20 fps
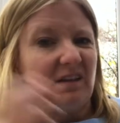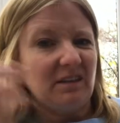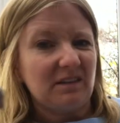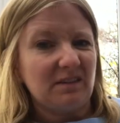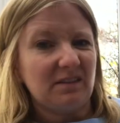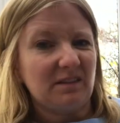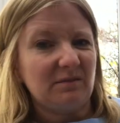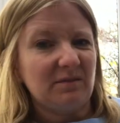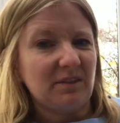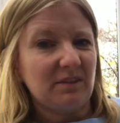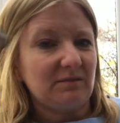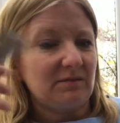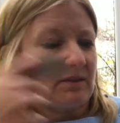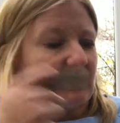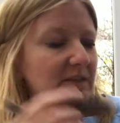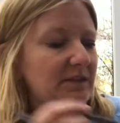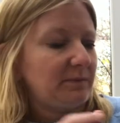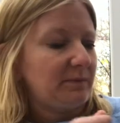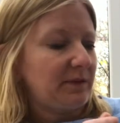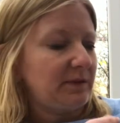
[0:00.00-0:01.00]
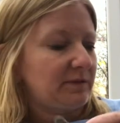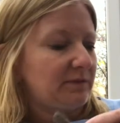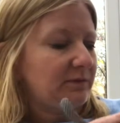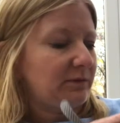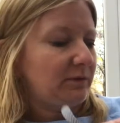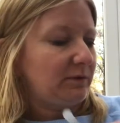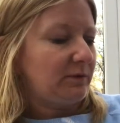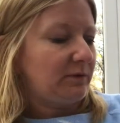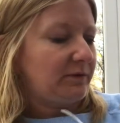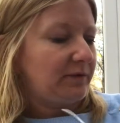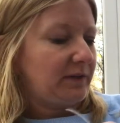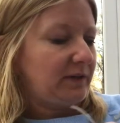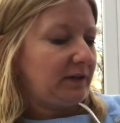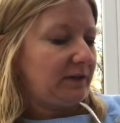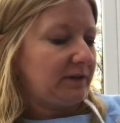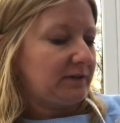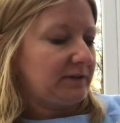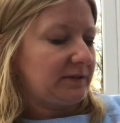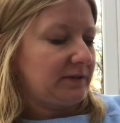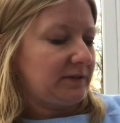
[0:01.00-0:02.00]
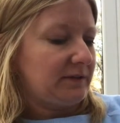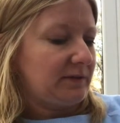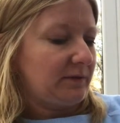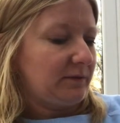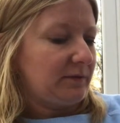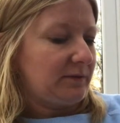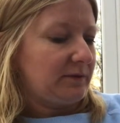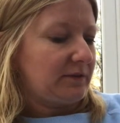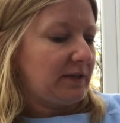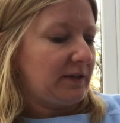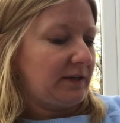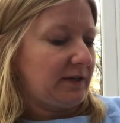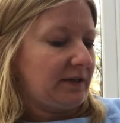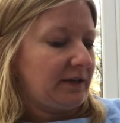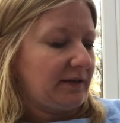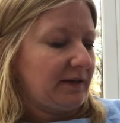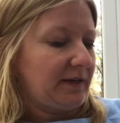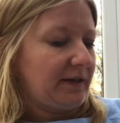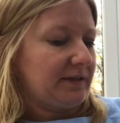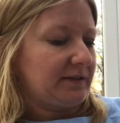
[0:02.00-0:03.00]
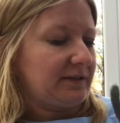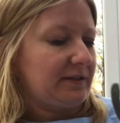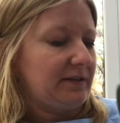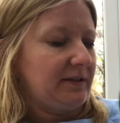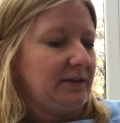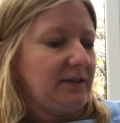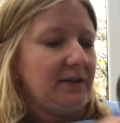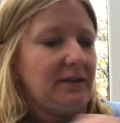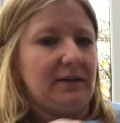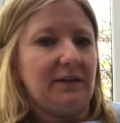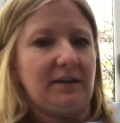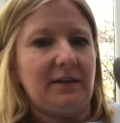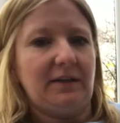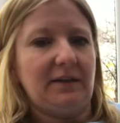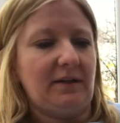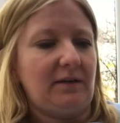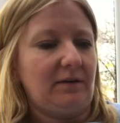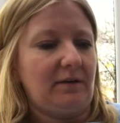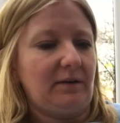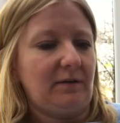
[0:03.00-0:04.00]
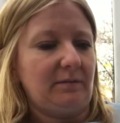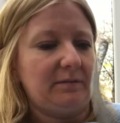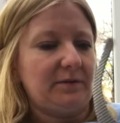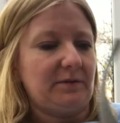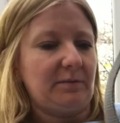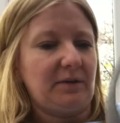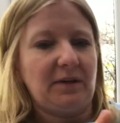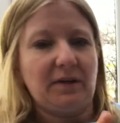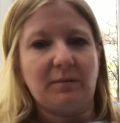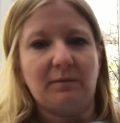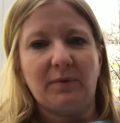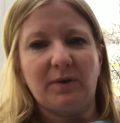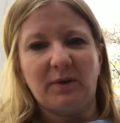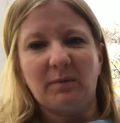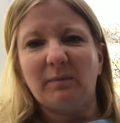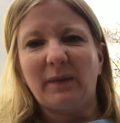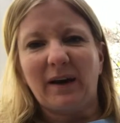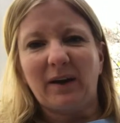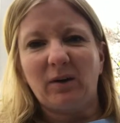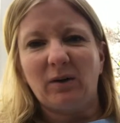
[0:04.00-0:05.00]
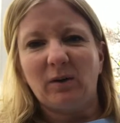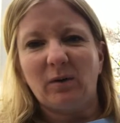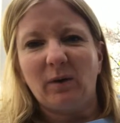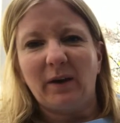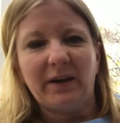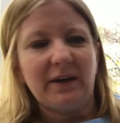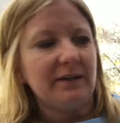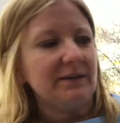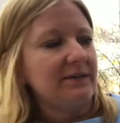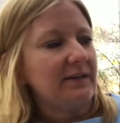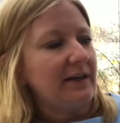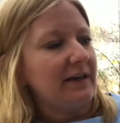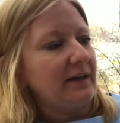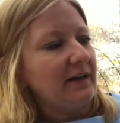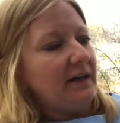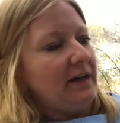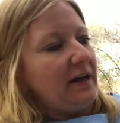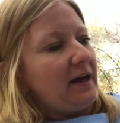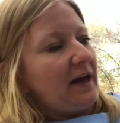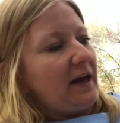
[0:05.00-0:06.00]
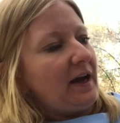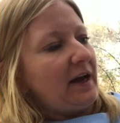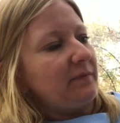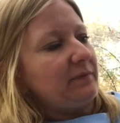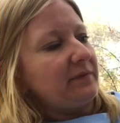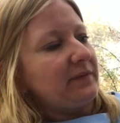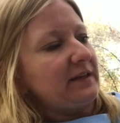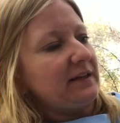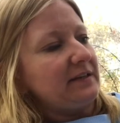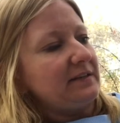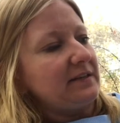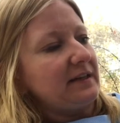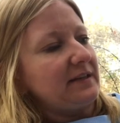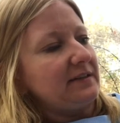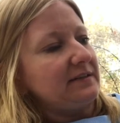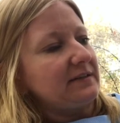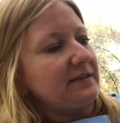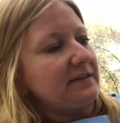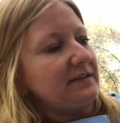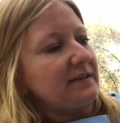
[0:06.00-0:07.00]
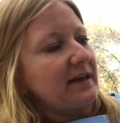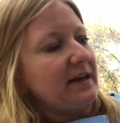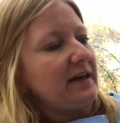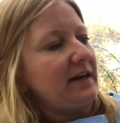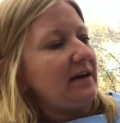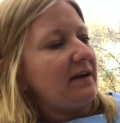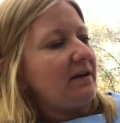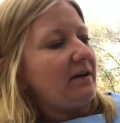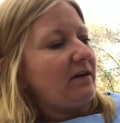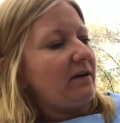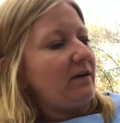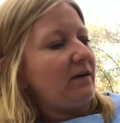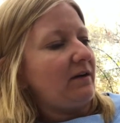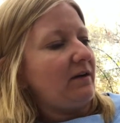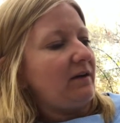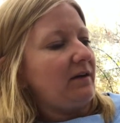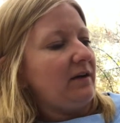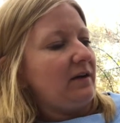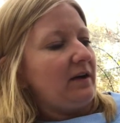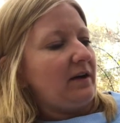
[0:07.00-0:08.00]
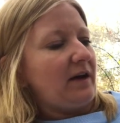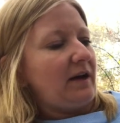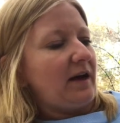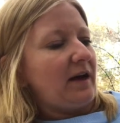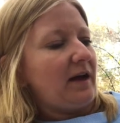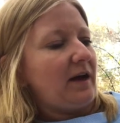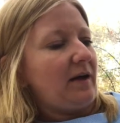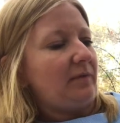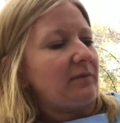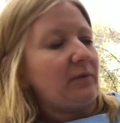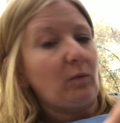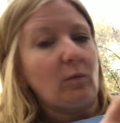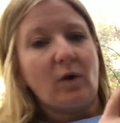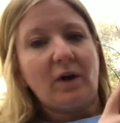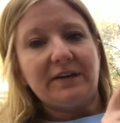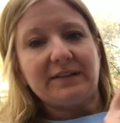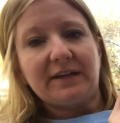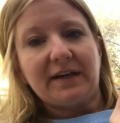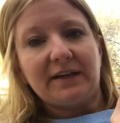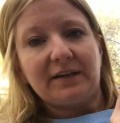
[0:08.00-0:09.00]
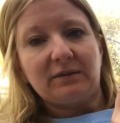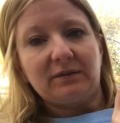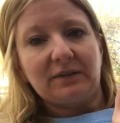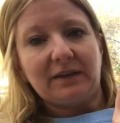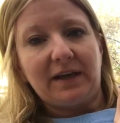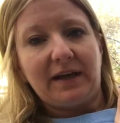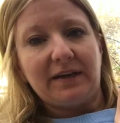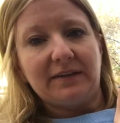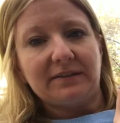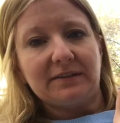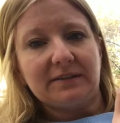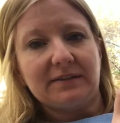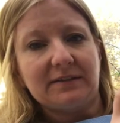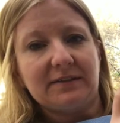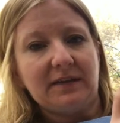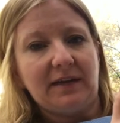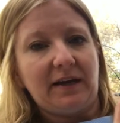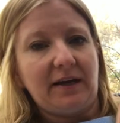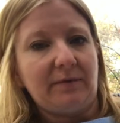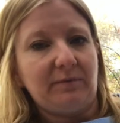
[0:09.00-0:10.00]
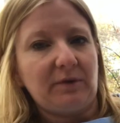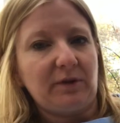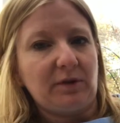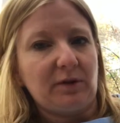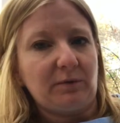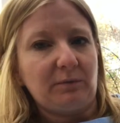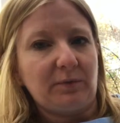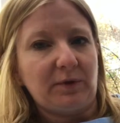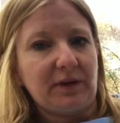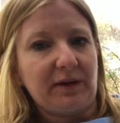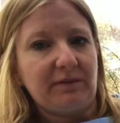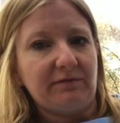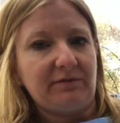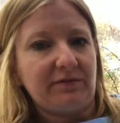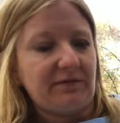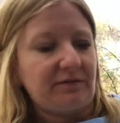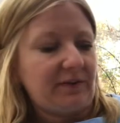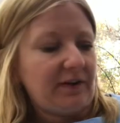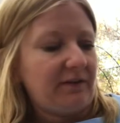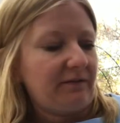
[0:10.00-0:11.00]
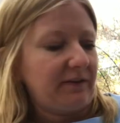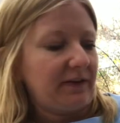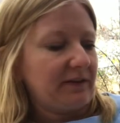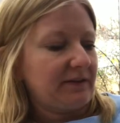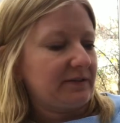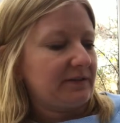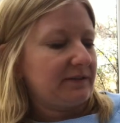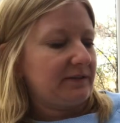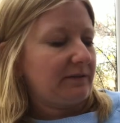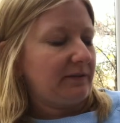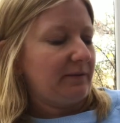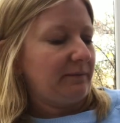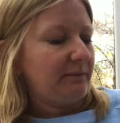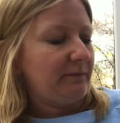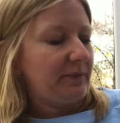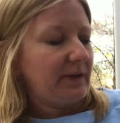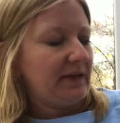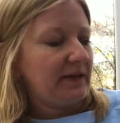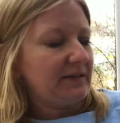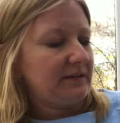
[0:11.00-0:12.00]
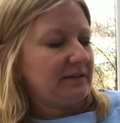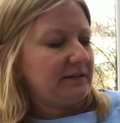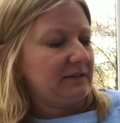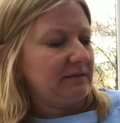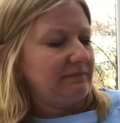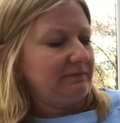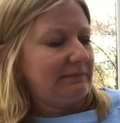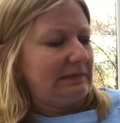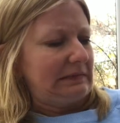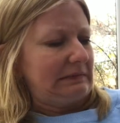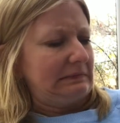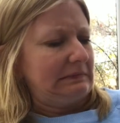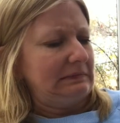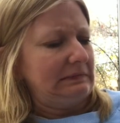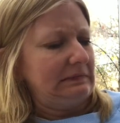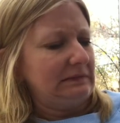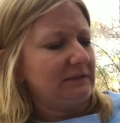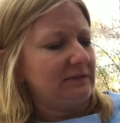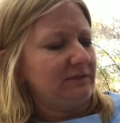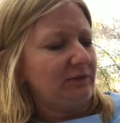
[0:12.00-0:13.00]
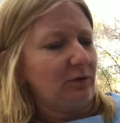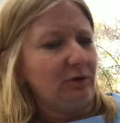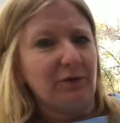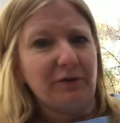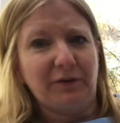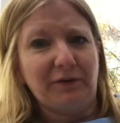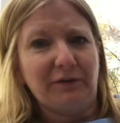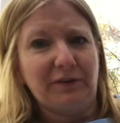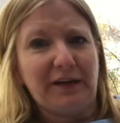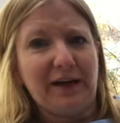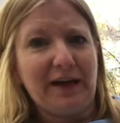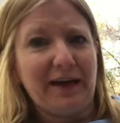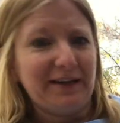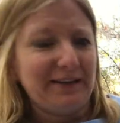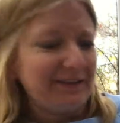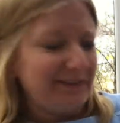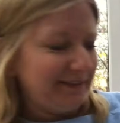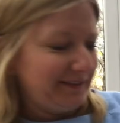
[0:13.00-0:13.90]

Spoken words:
sometimes these bits fall off the glasses, I will tell you that, the arms, but you can put them back on quite easily. These lenses here are the wide-angled lens that you can put in for various bits. It's falling off again.